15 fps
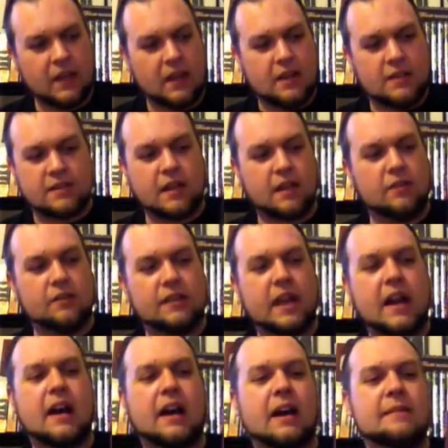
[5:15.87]
So
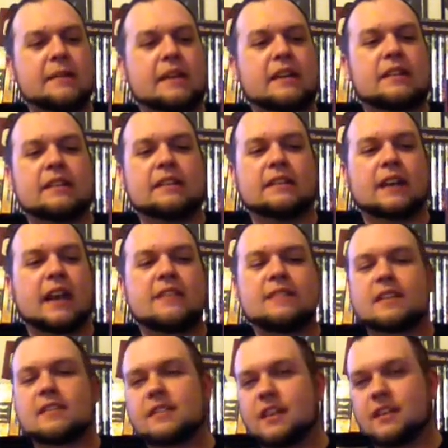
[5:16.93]
yeah, I mean, guys,
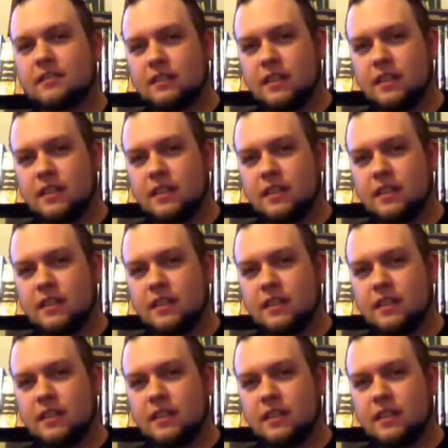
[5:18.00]
I think,